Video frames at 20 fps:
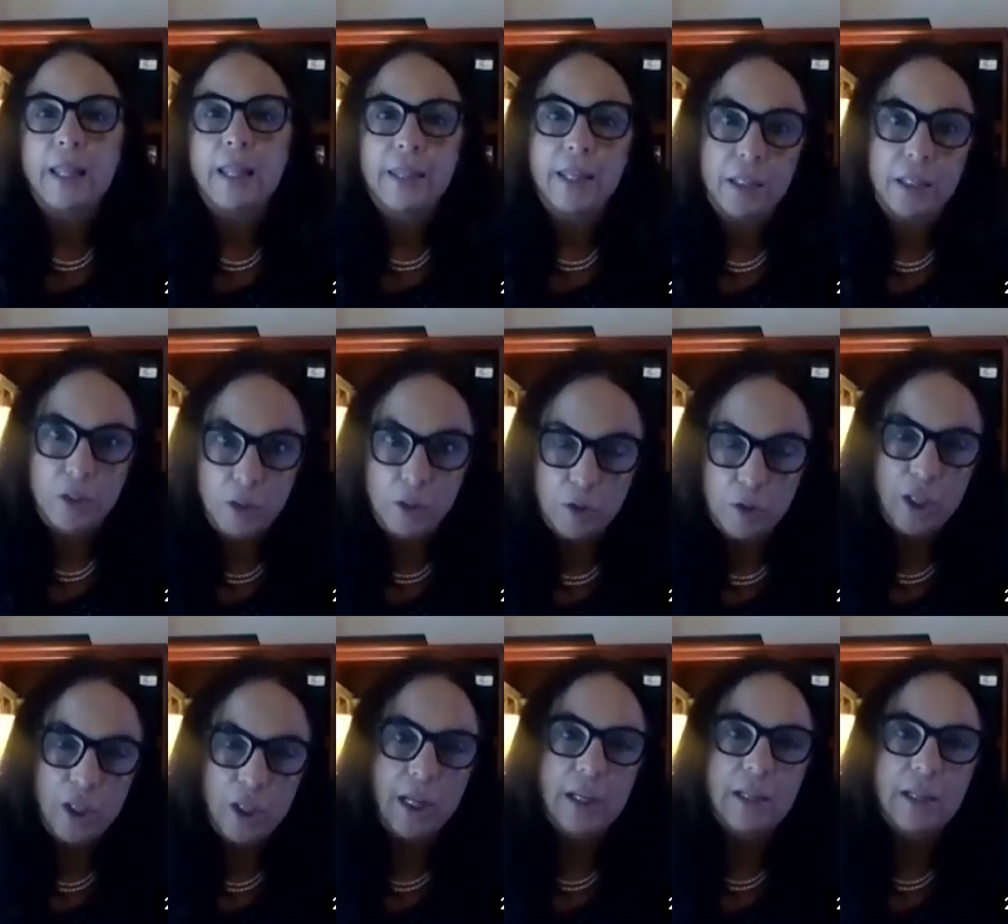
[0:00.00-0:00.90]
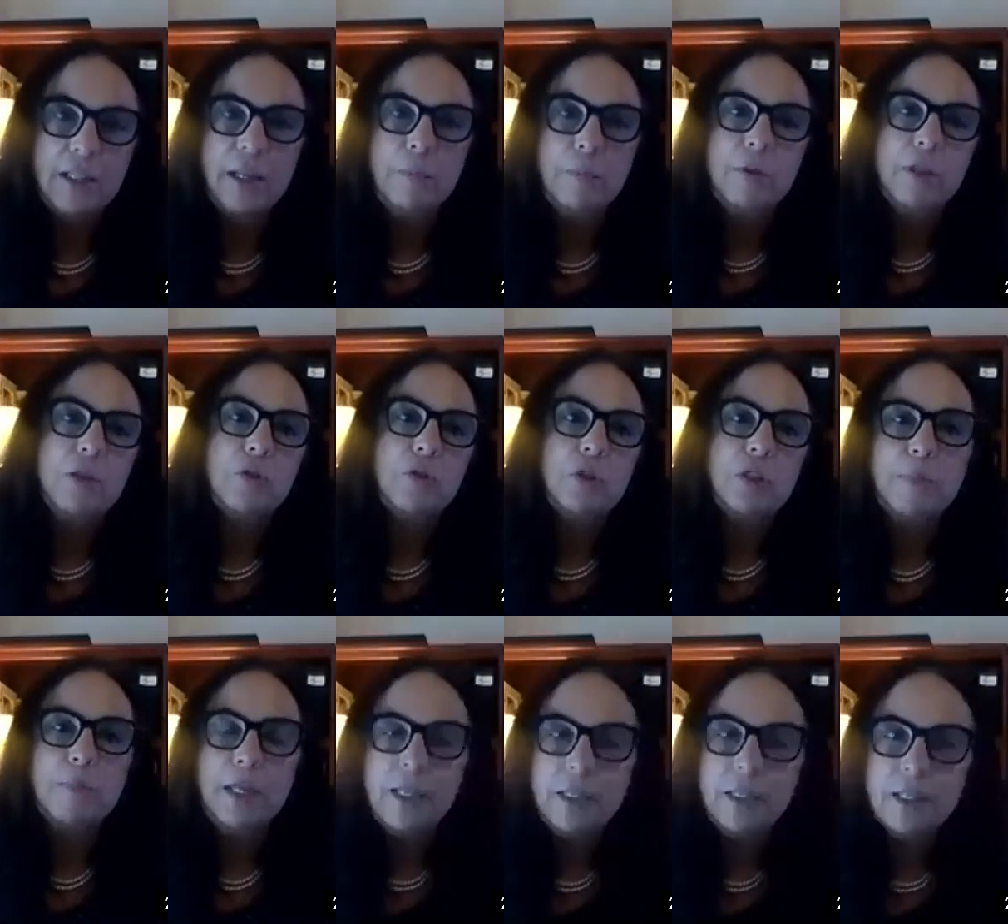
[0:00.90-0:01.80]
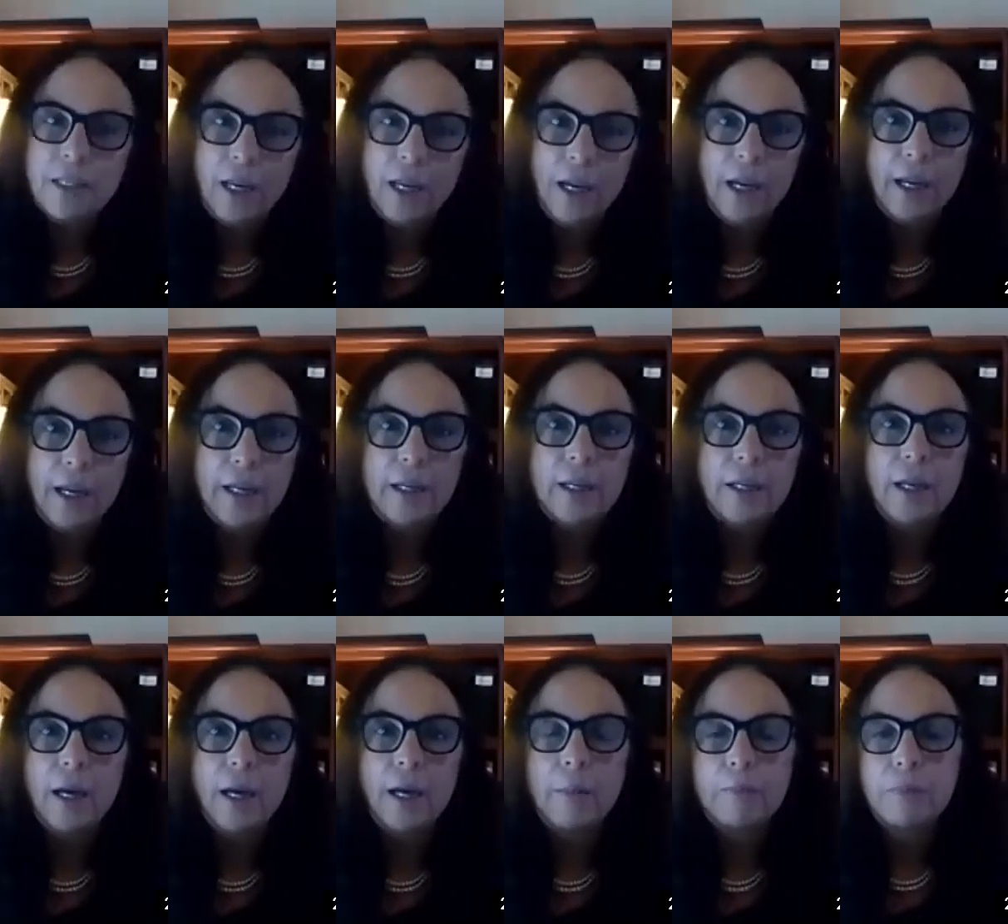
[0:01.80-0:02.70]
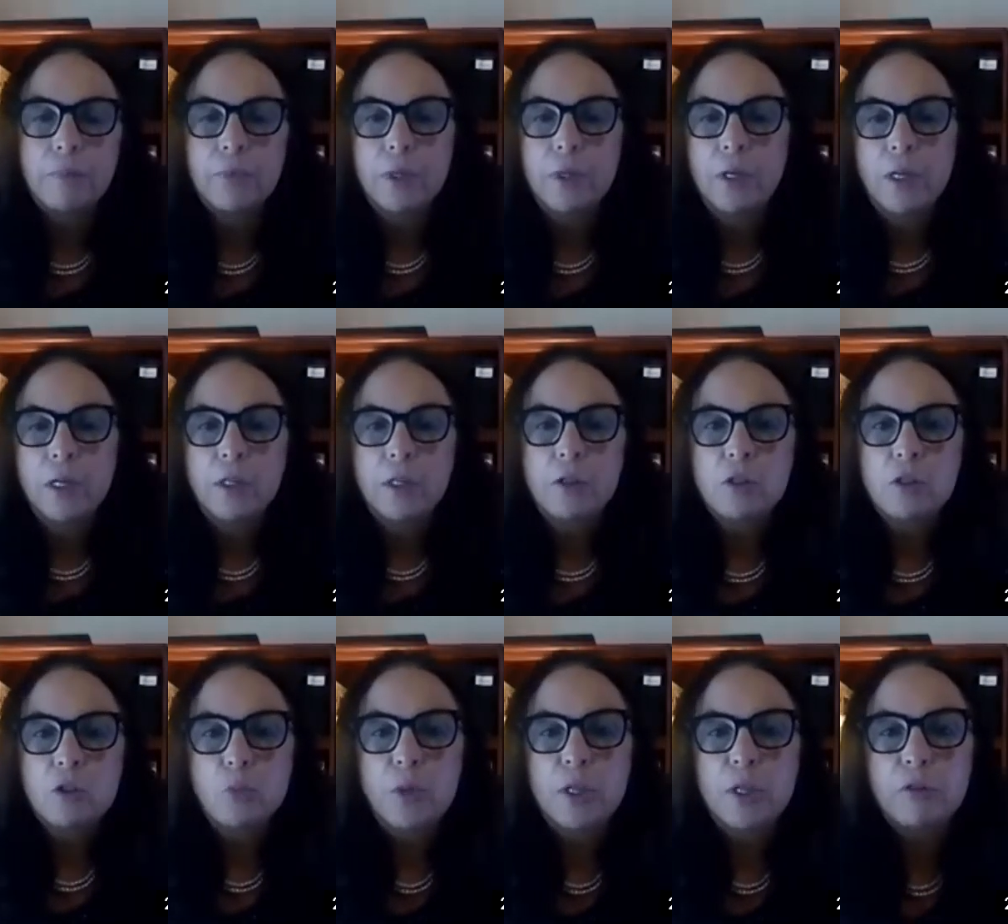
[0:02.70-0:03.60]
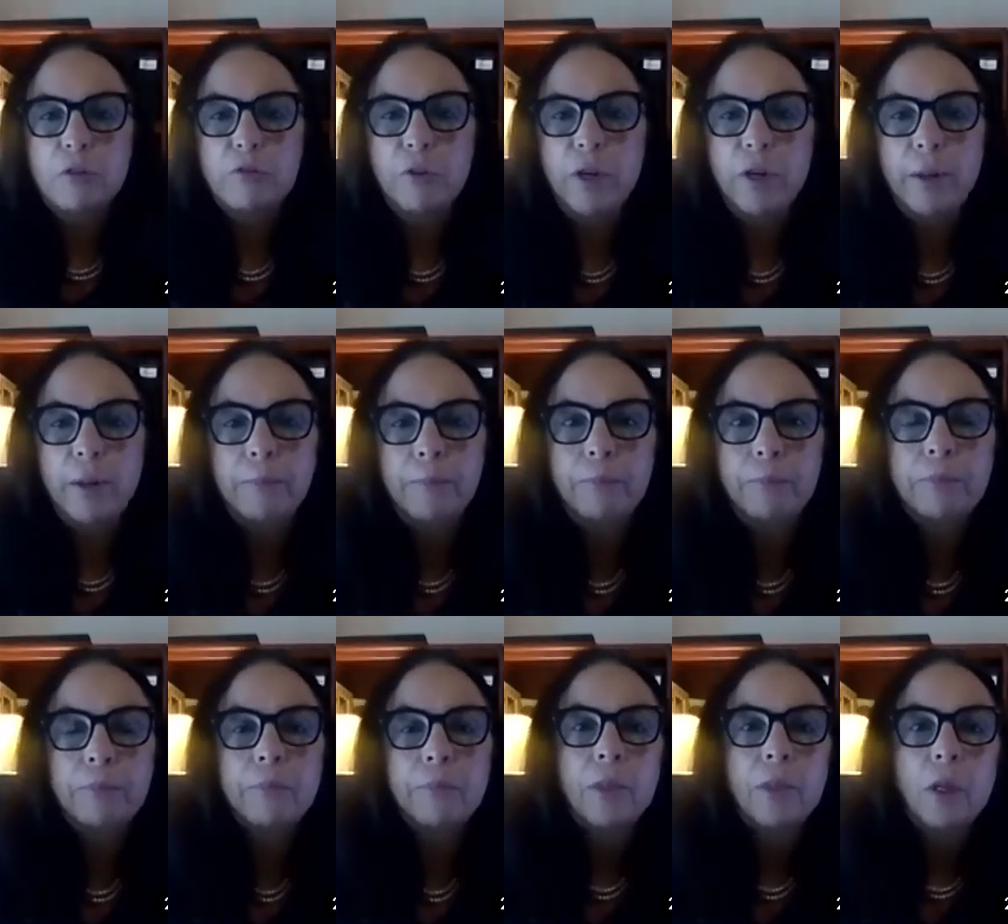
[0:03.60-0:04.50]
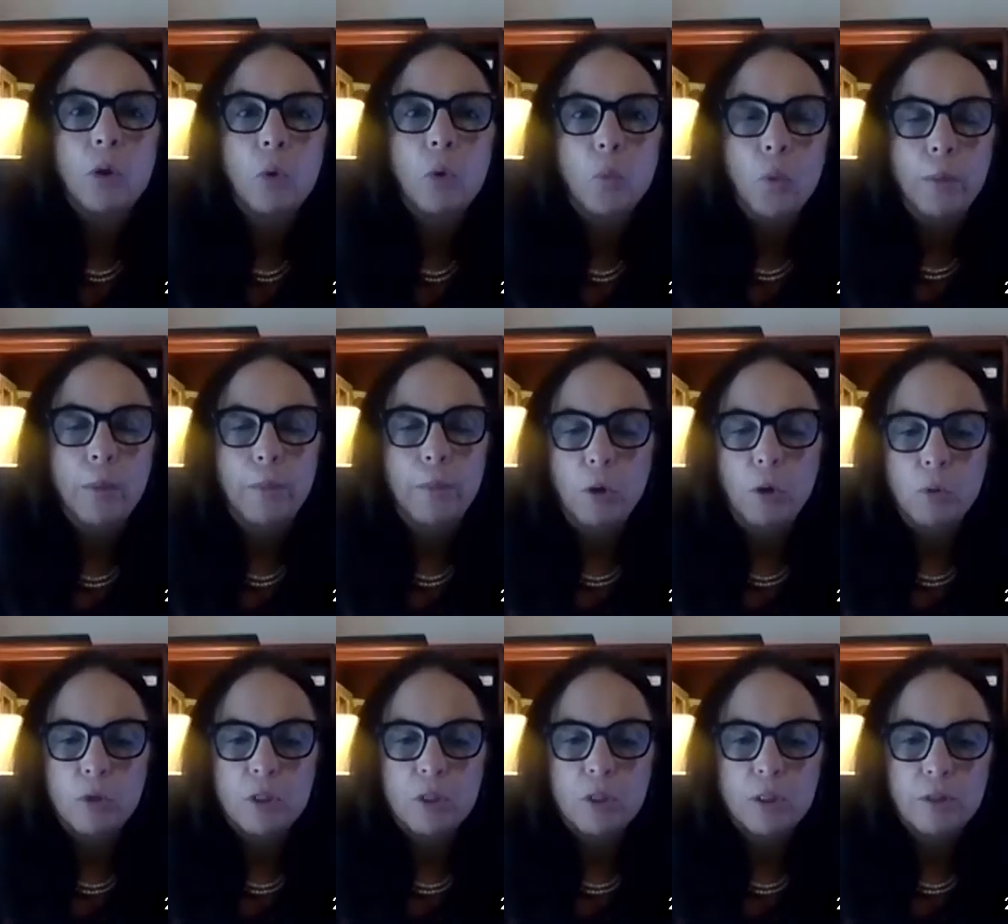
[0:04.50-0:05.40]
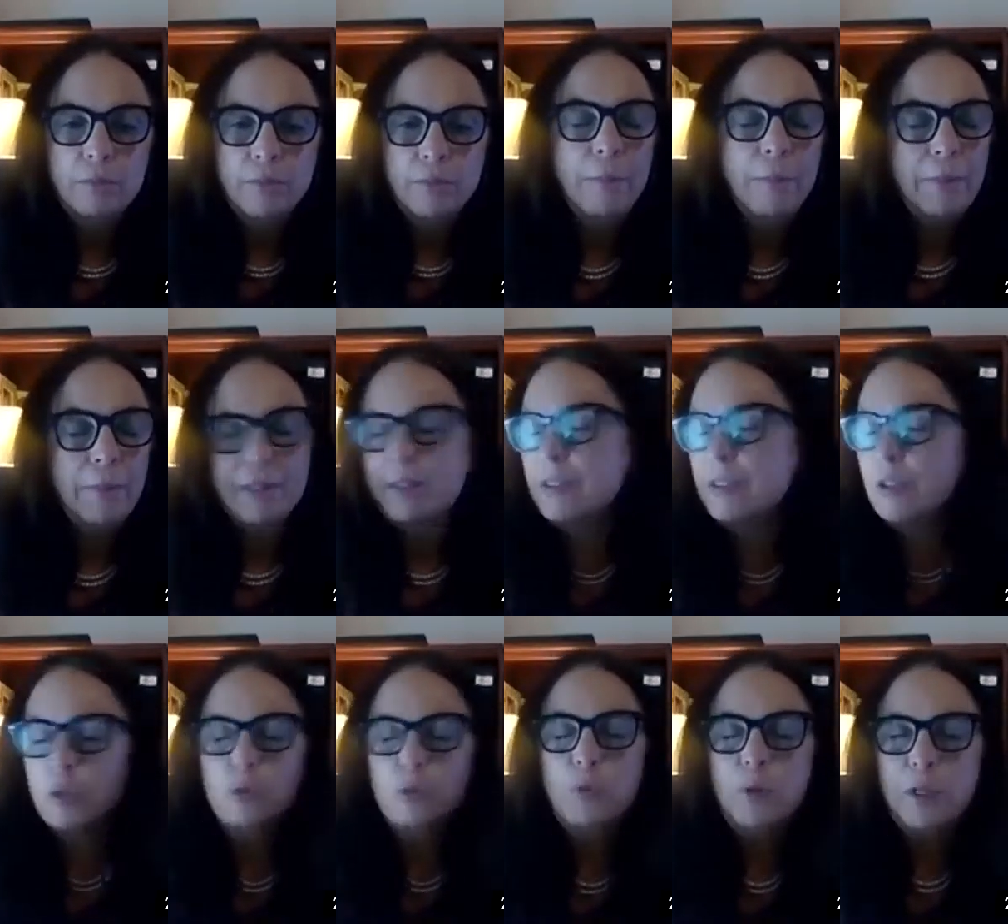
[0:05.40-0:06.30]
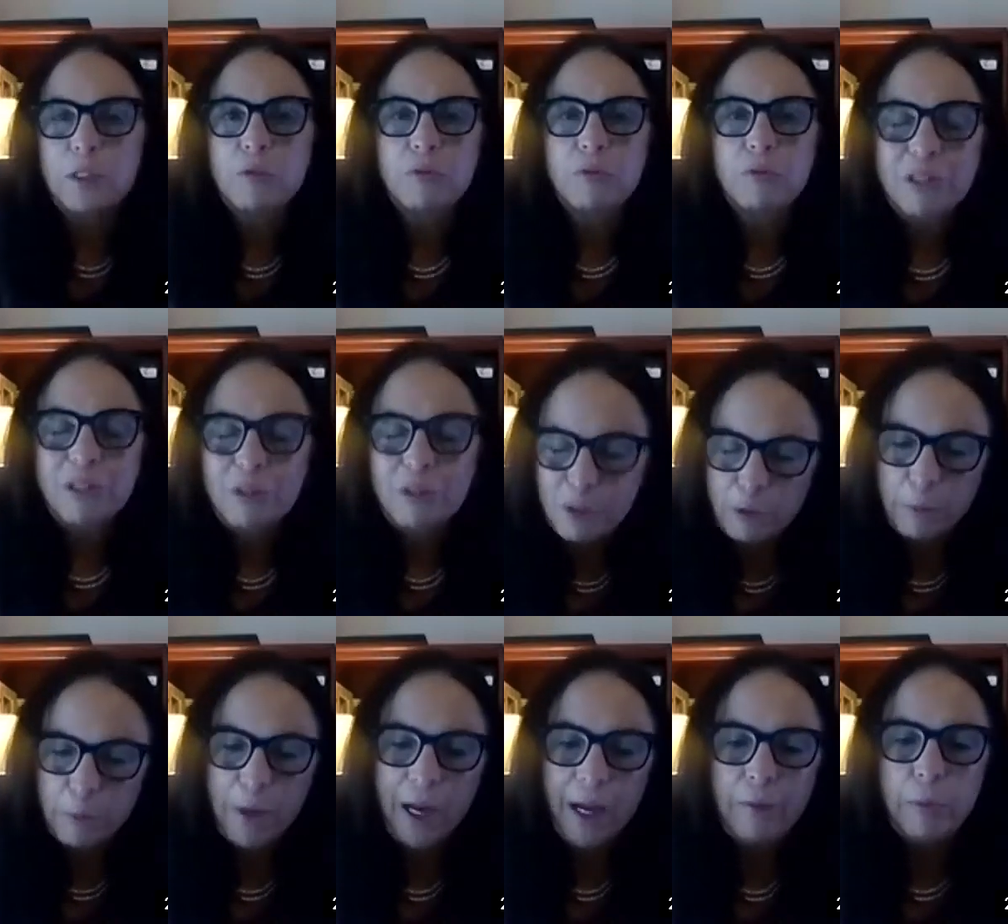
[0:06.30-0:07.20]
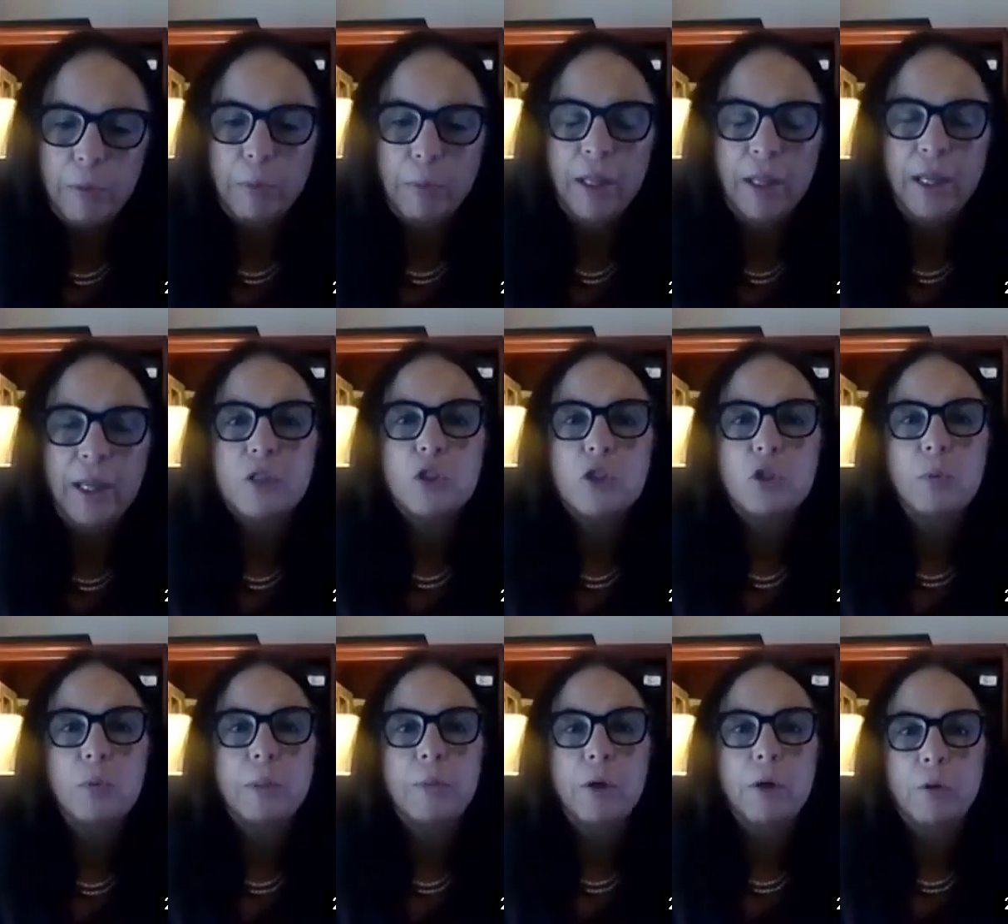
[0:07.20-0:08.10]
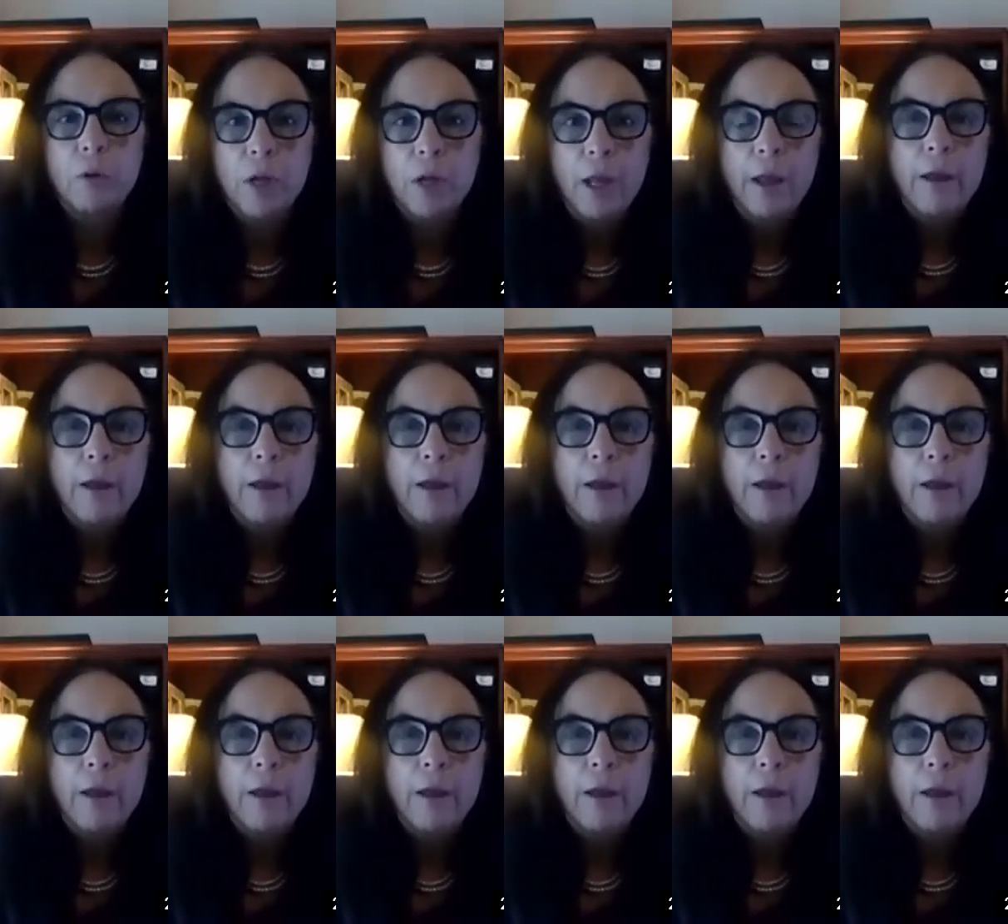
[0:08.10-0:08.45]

things do change. Some districts may decide to switch from switch from a hybrid plan to remote.